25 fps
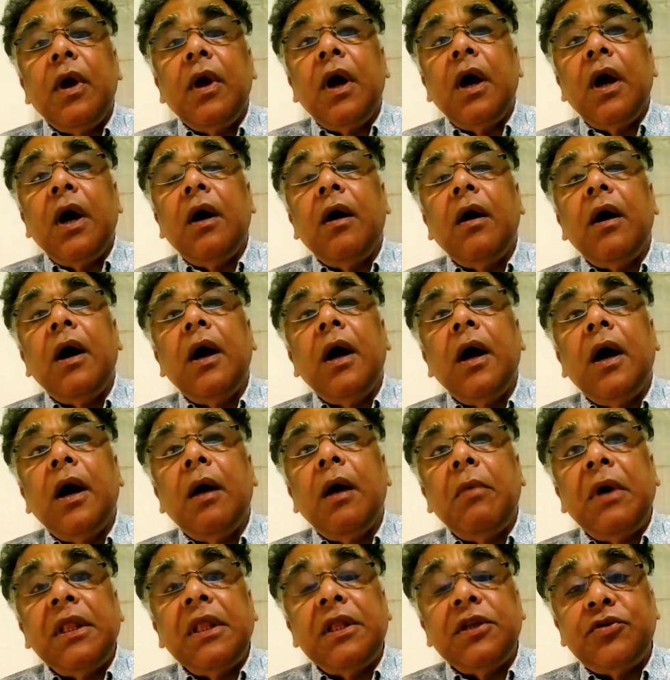
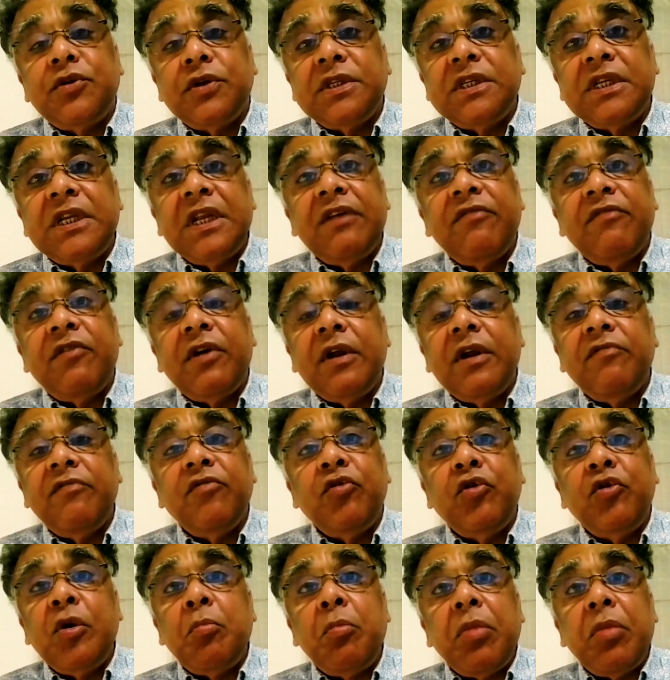Mother Teresa never
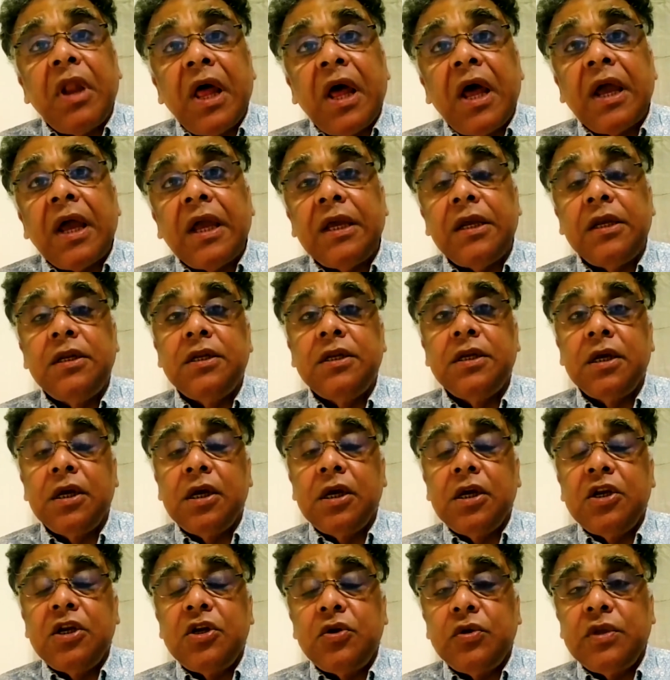even replied
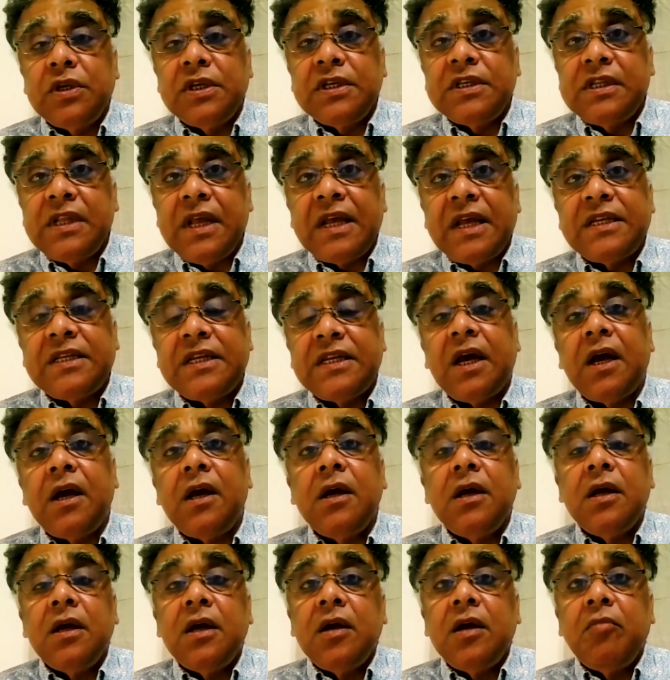to this letter
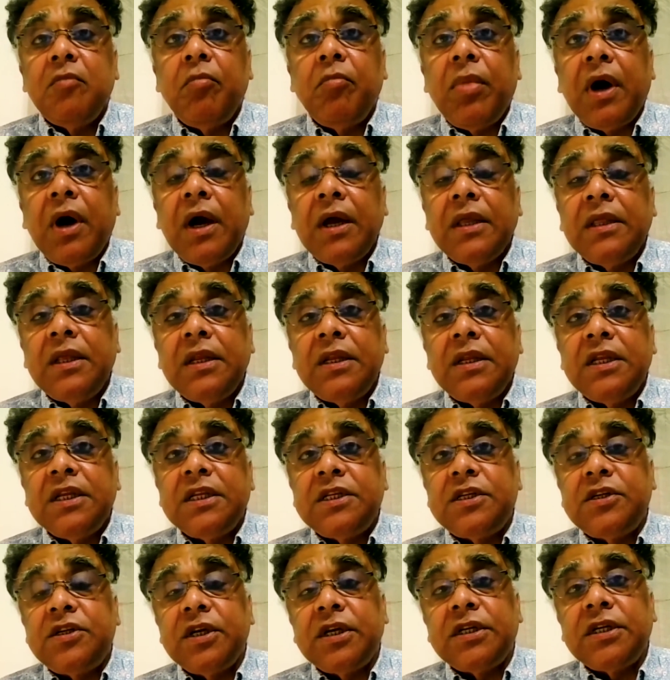by the
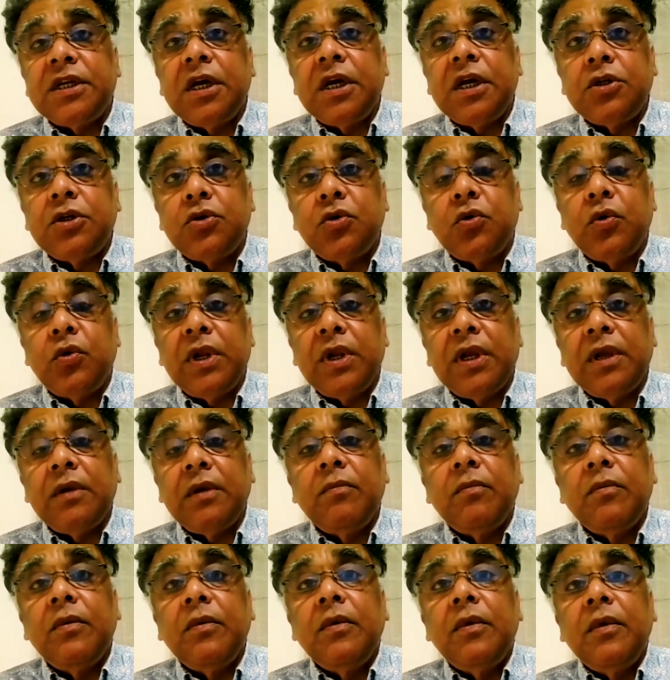district attorney.
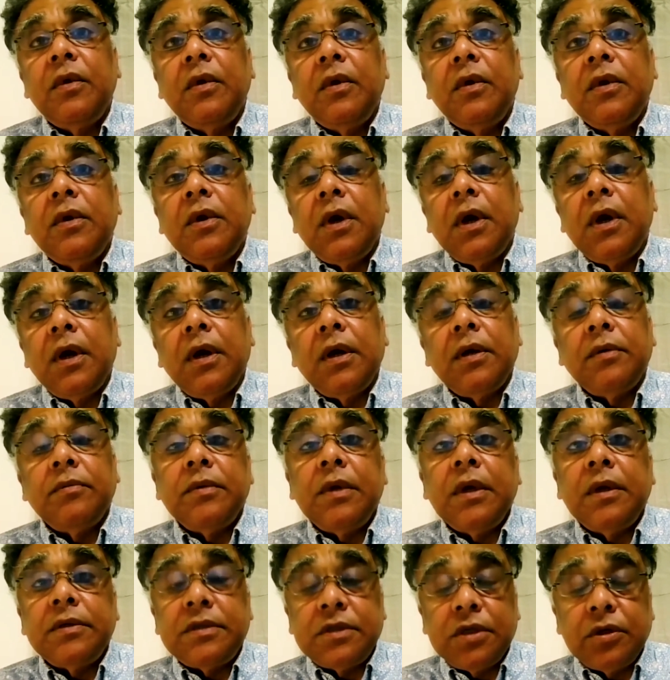
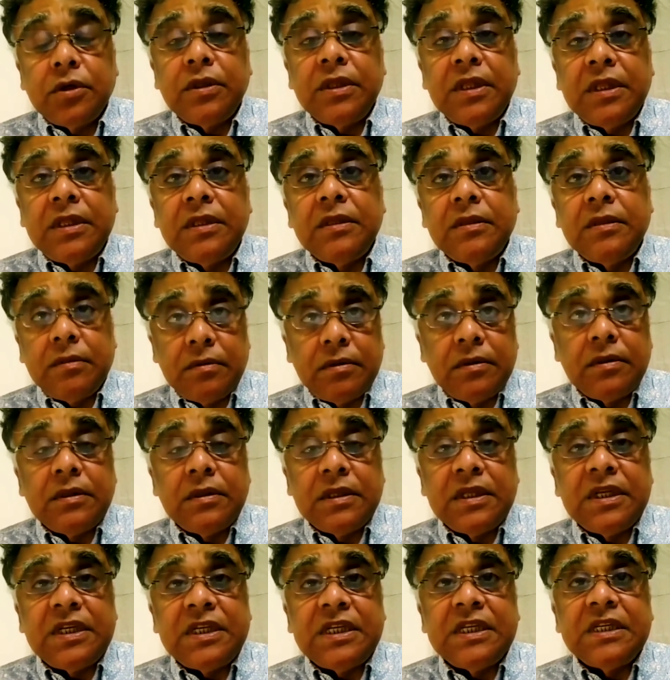
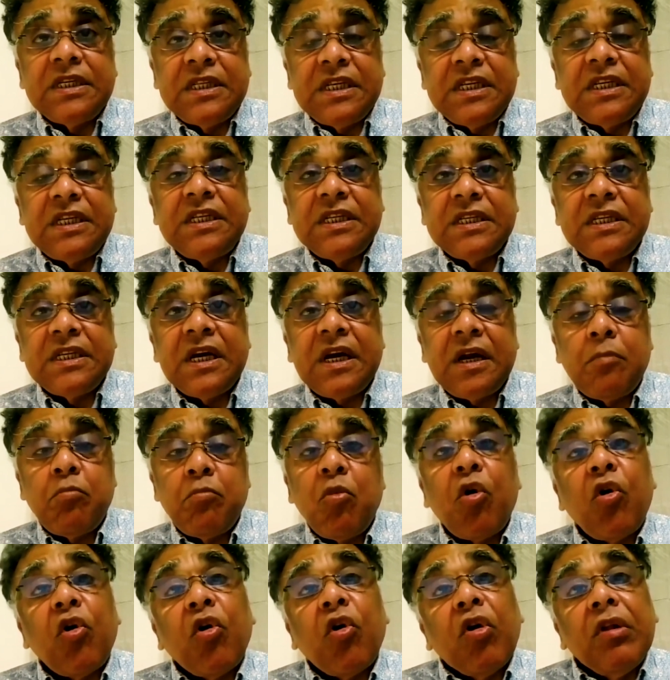This is her
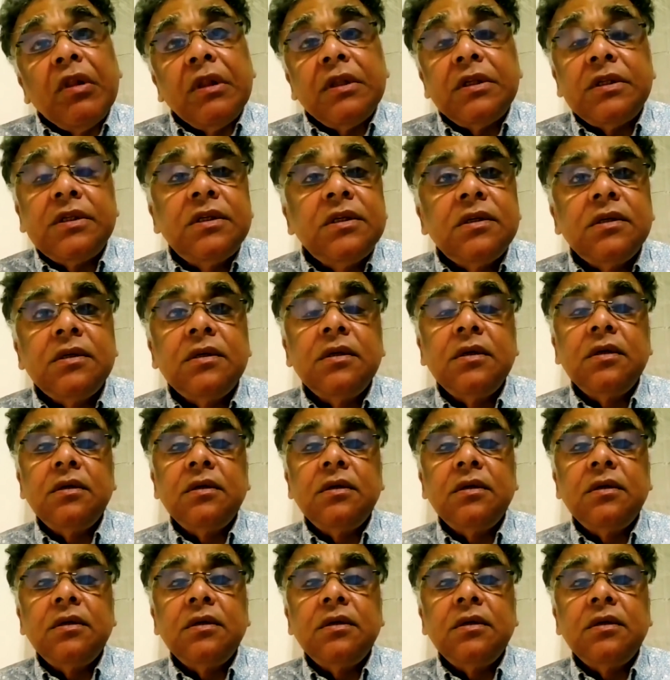morals.